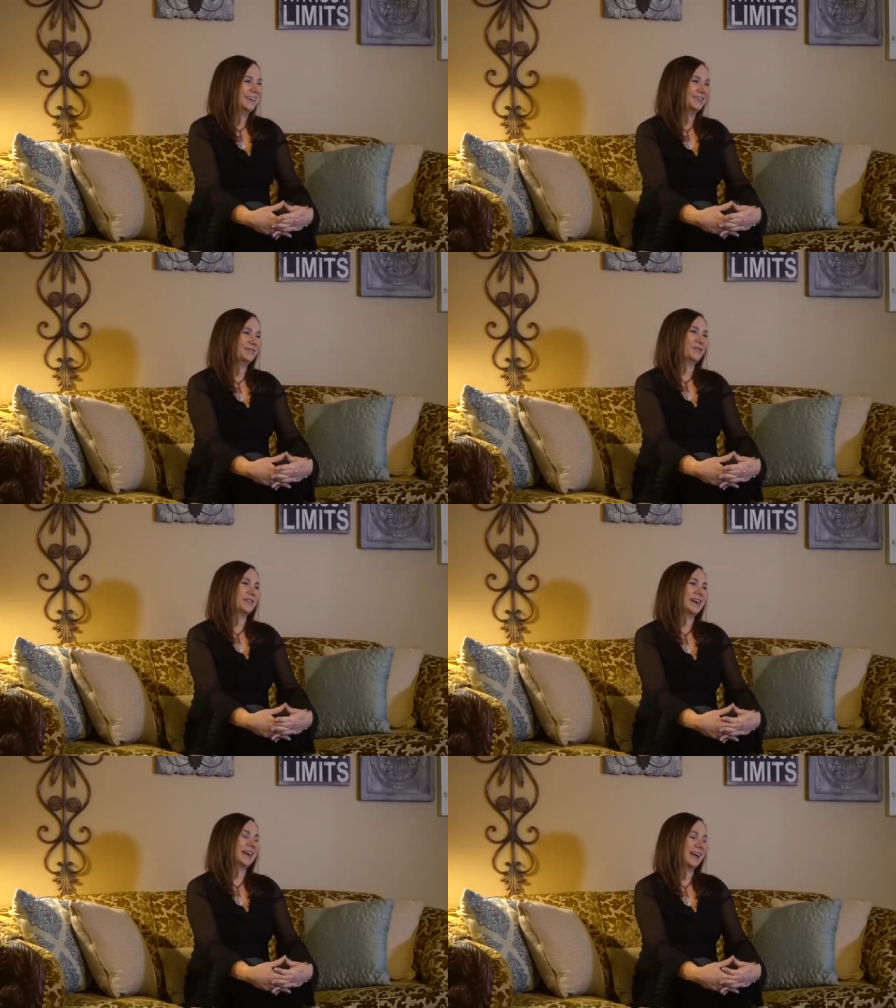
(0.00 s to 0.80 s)
of
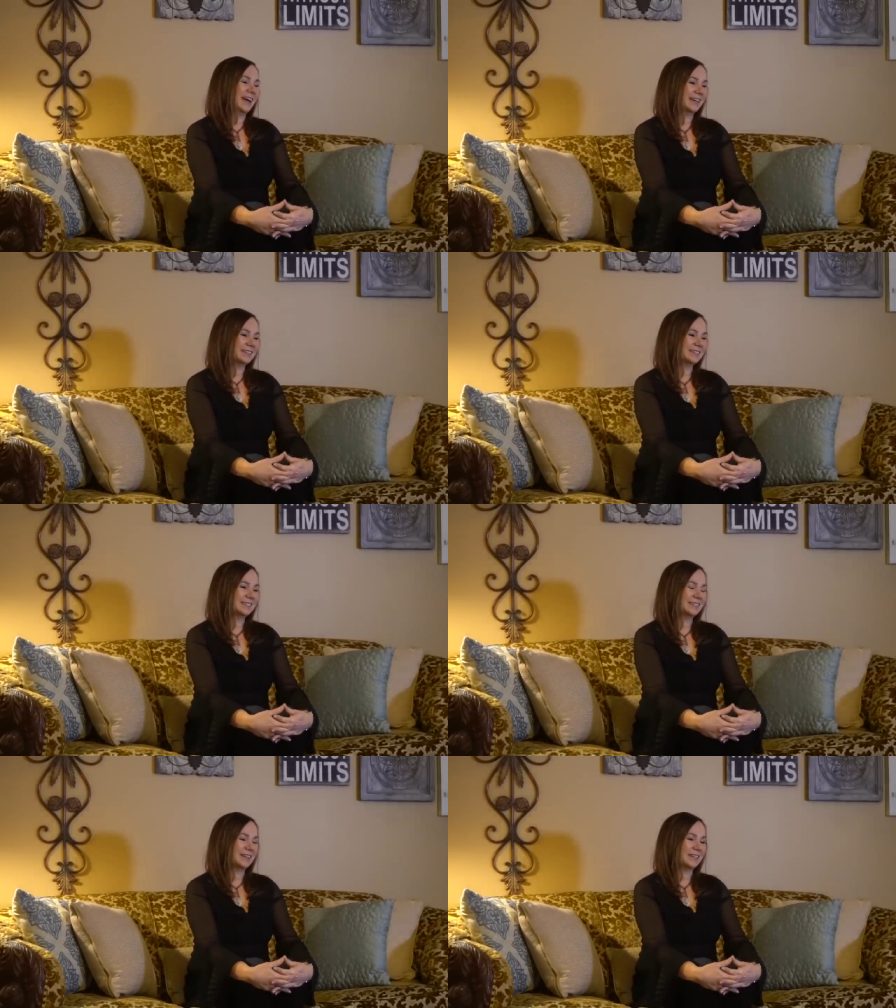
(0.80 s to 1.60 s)
what I had
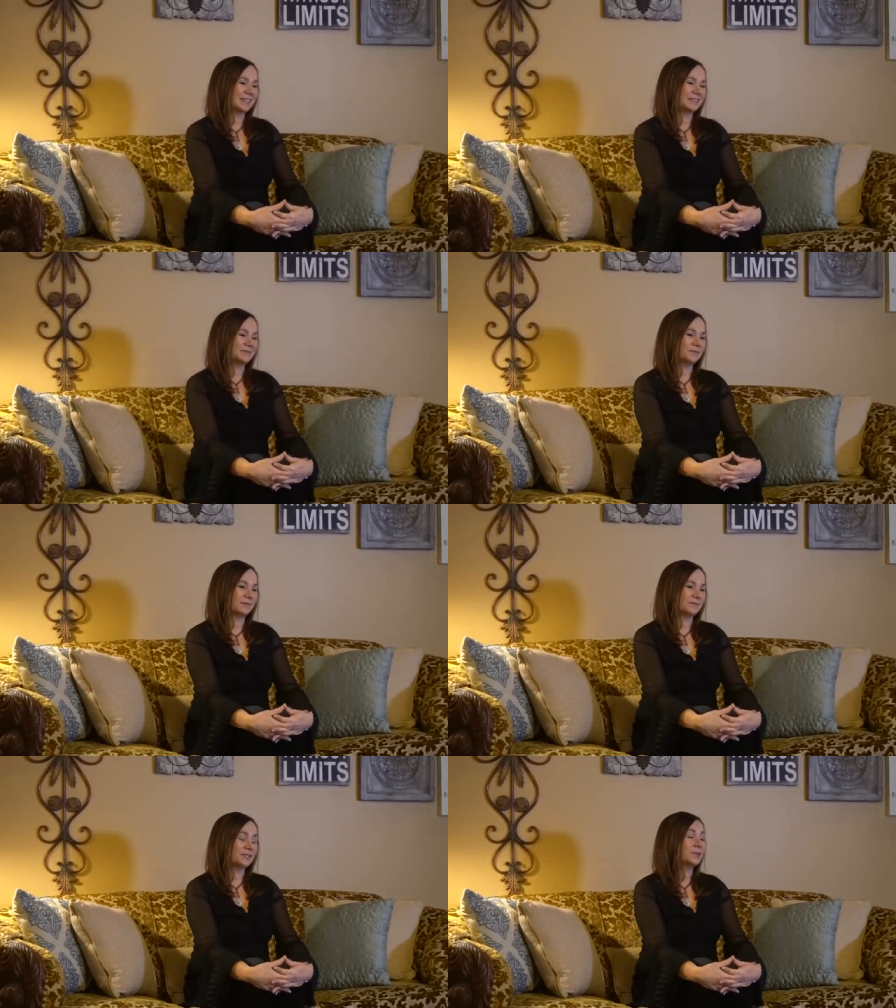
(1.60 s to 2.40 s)
um,
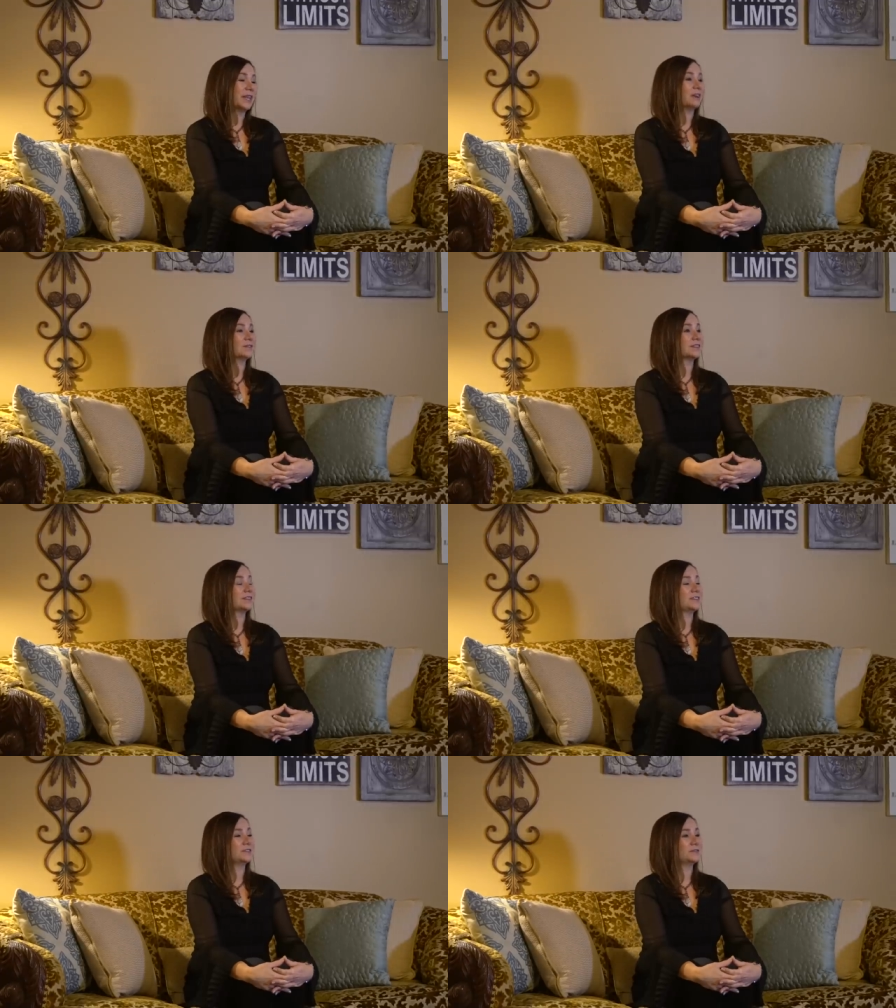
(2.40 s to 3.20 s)
to announce
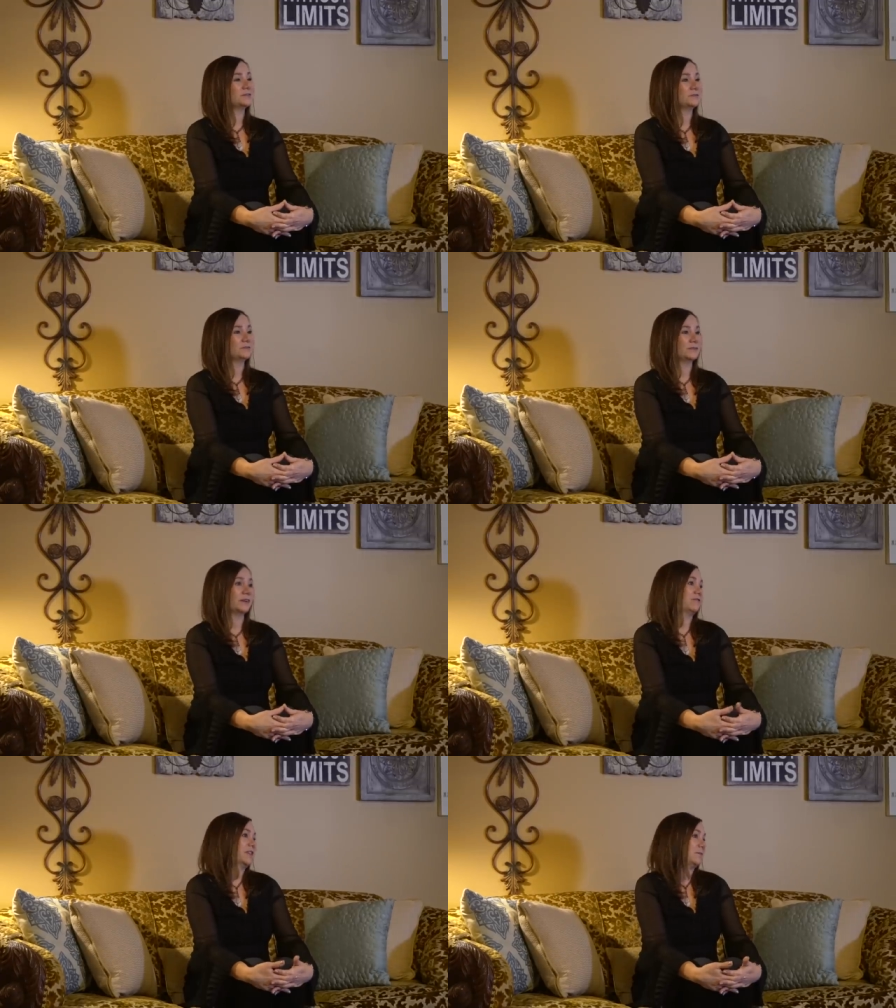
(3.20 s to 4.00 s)
to
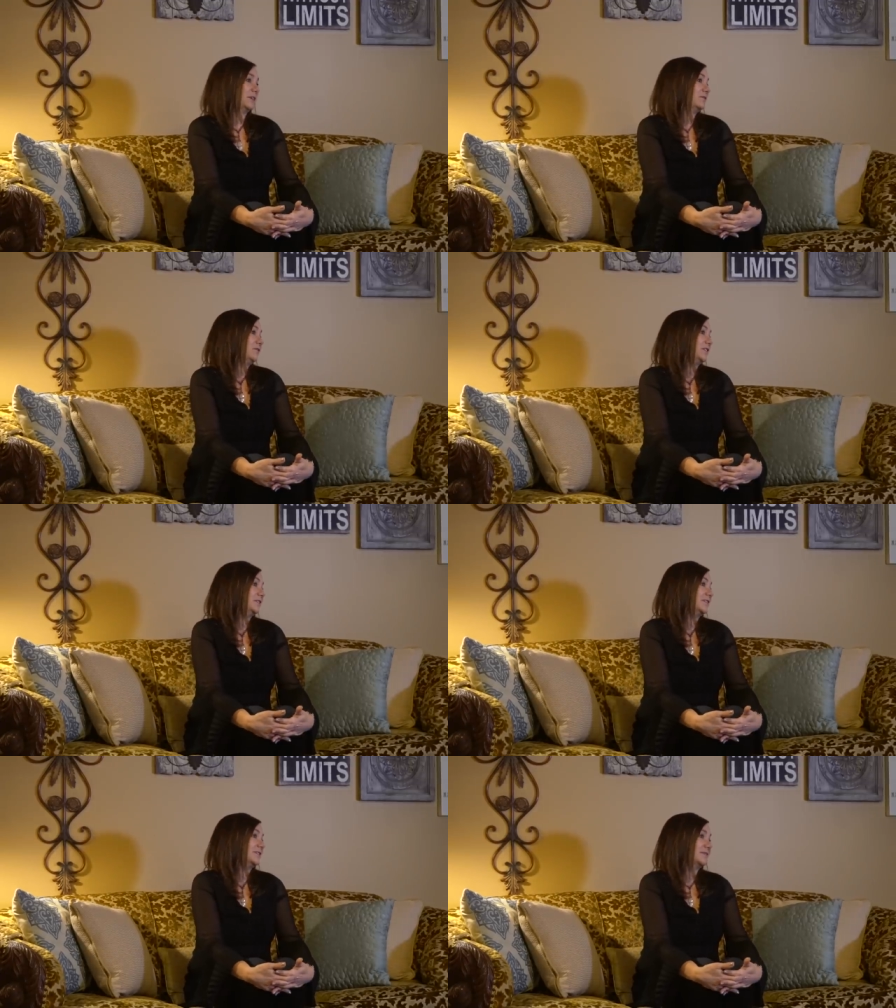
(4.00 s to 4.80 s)
my family and
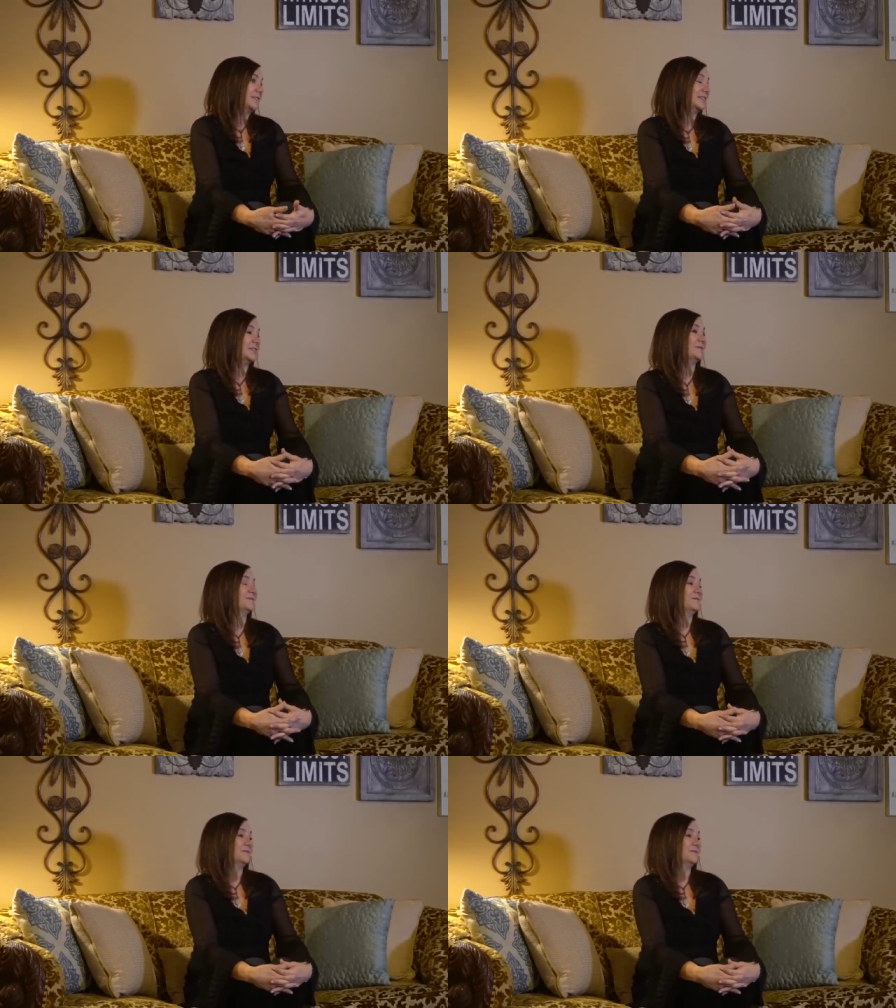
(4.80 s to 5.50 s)
friends, you know.